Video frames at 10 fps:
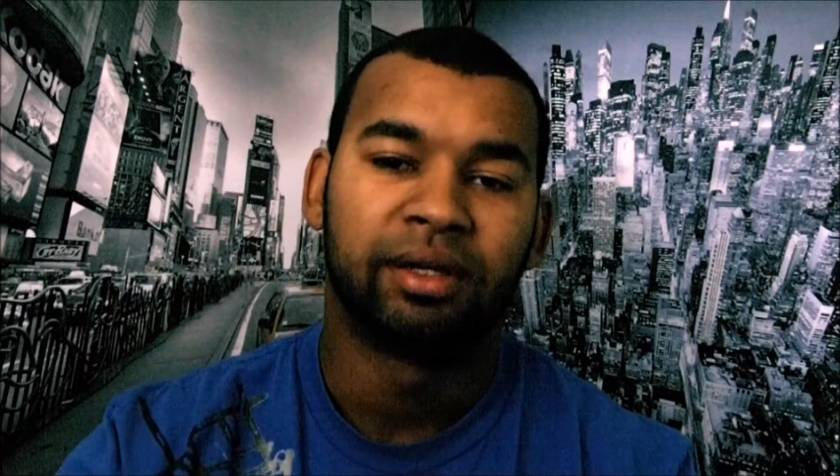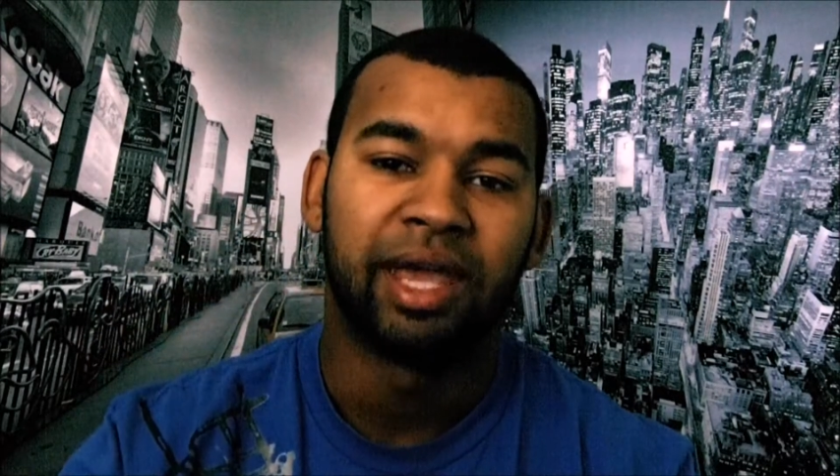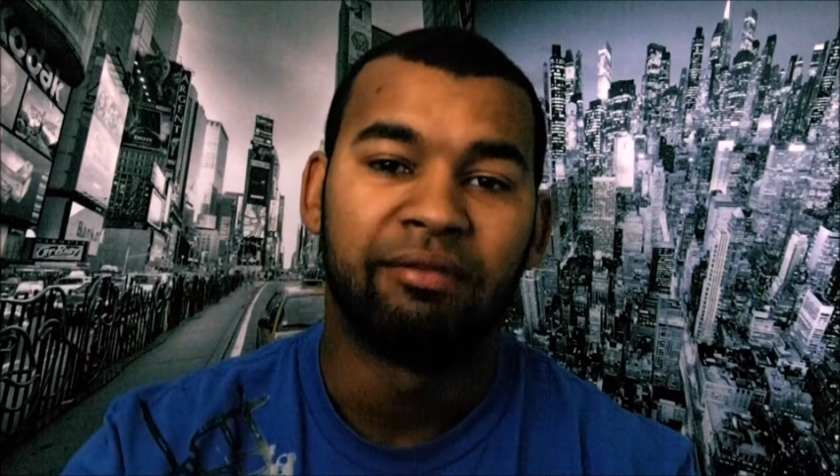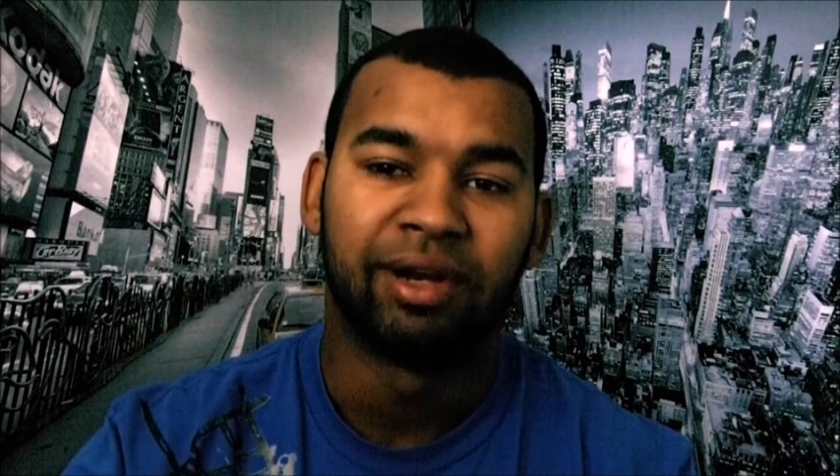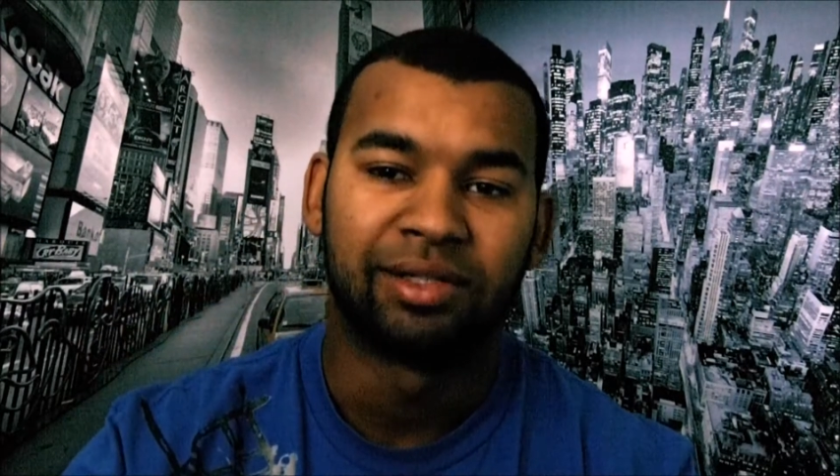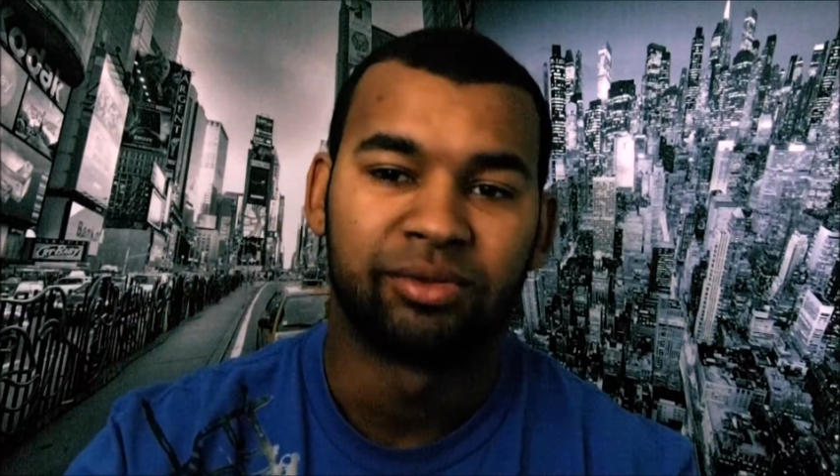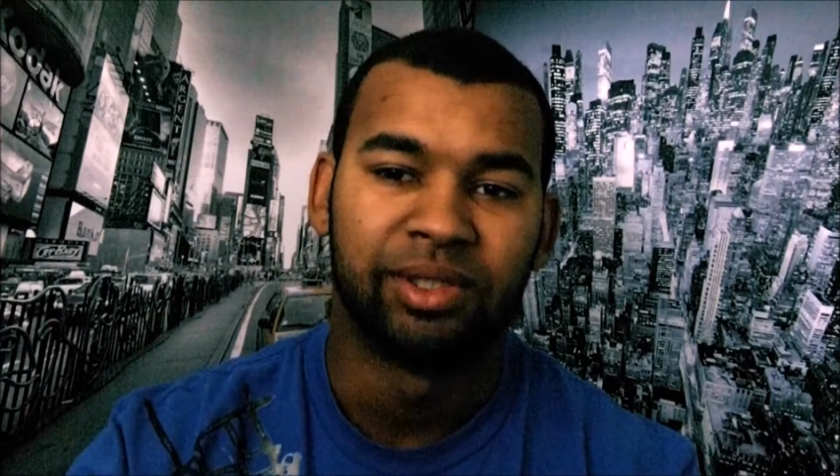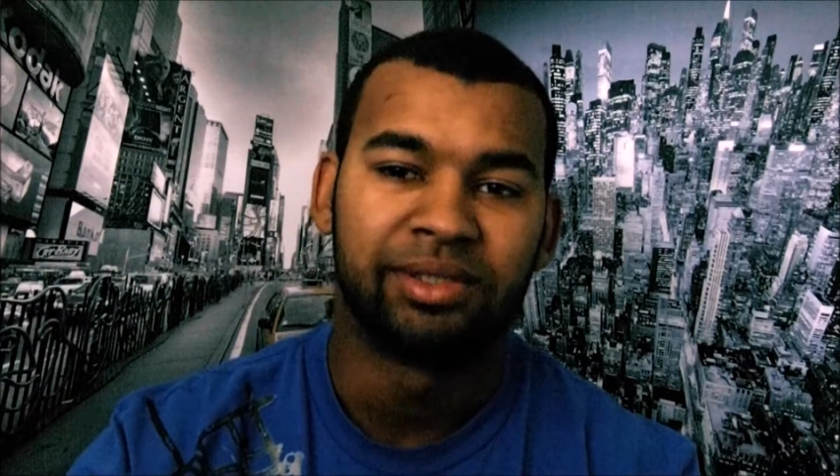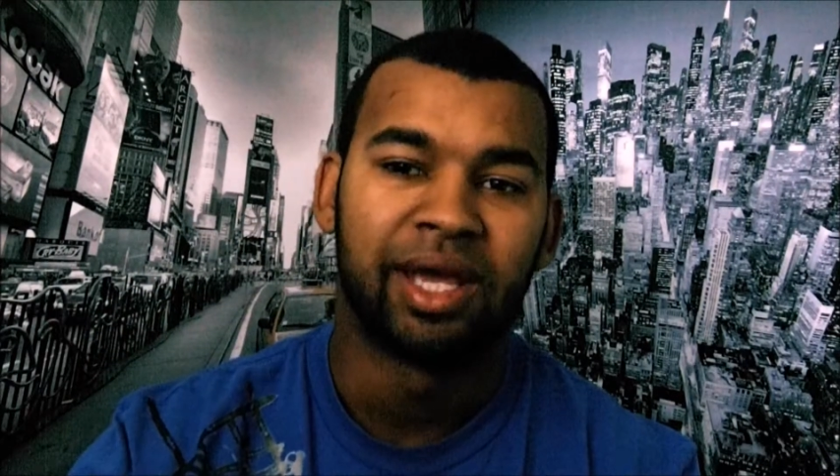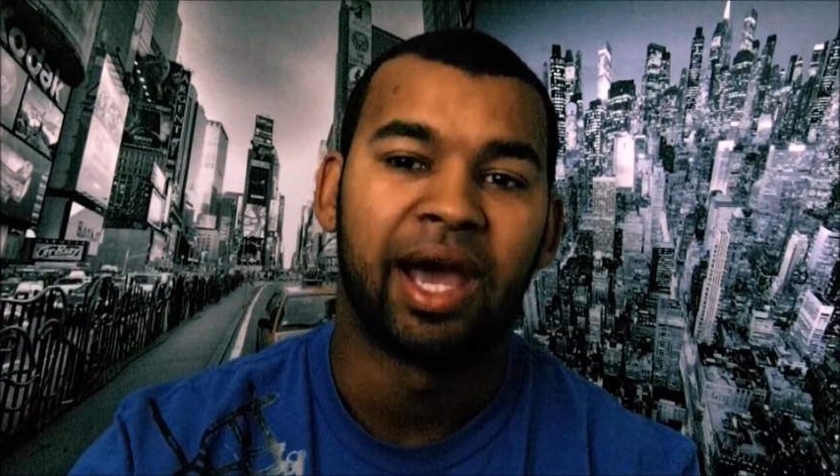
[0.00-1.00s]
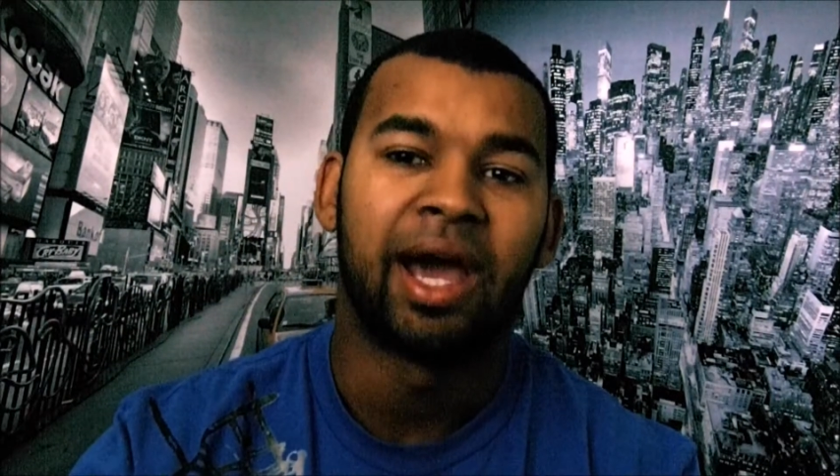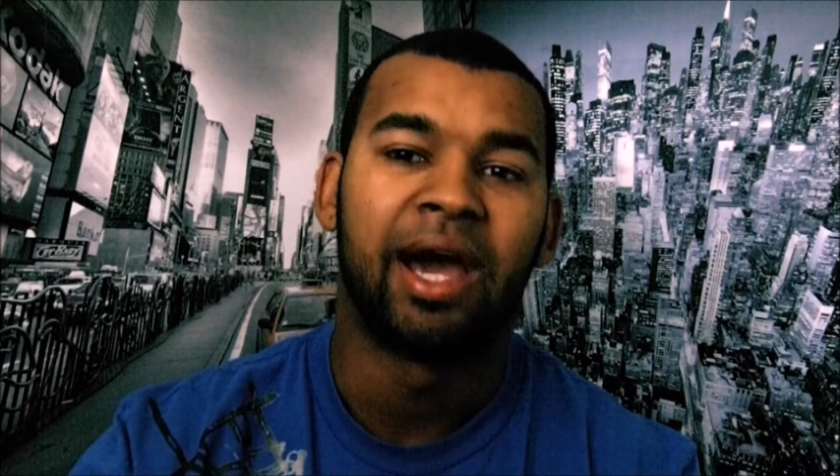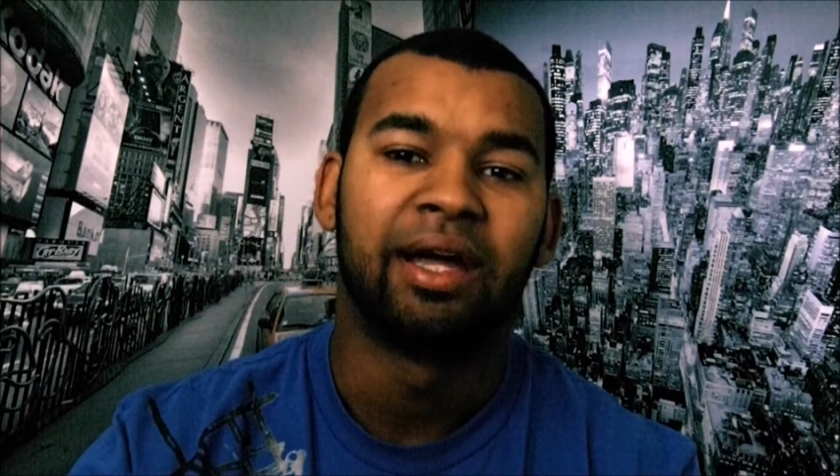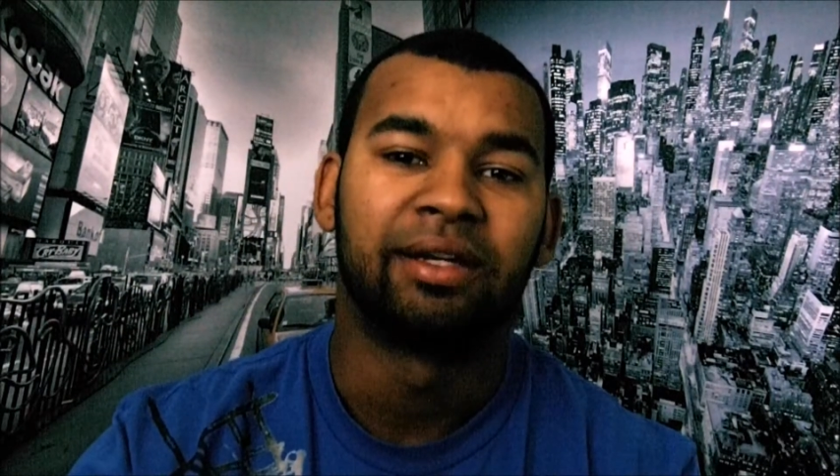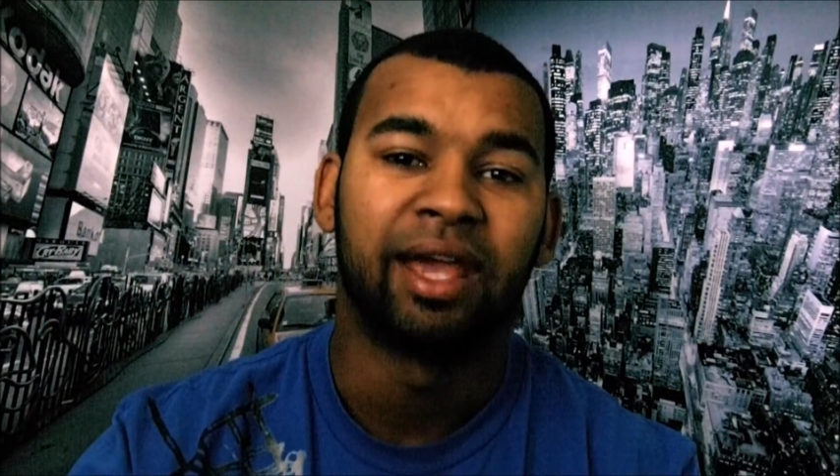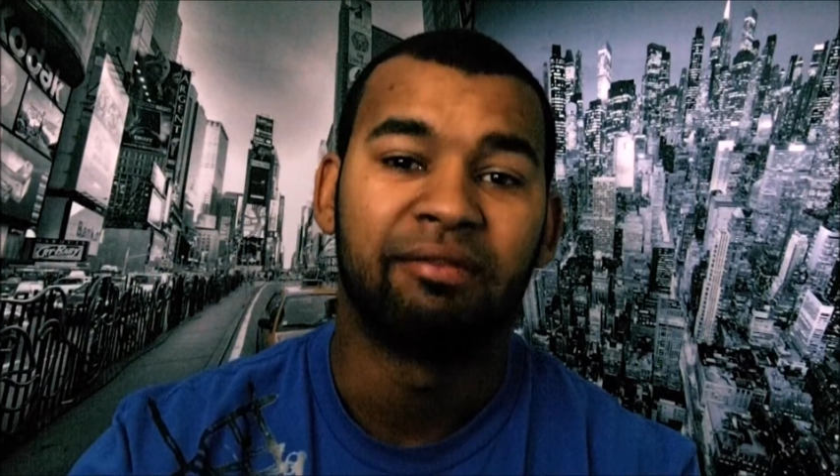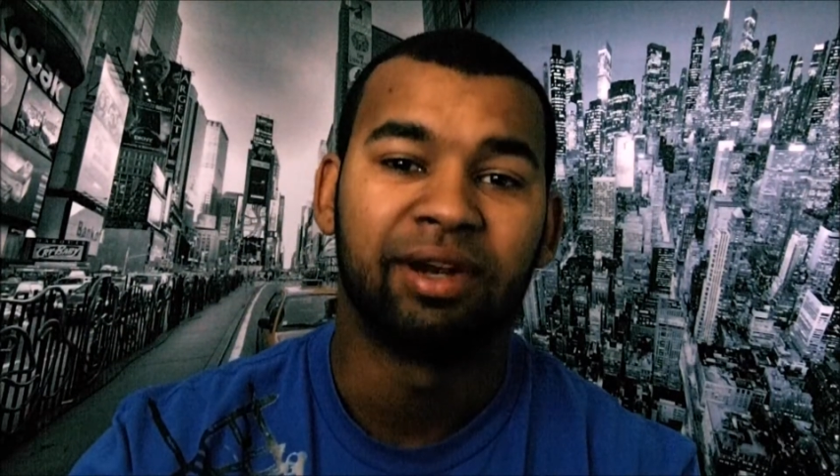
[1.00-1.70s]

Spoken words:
Cain Velasquez, and Cain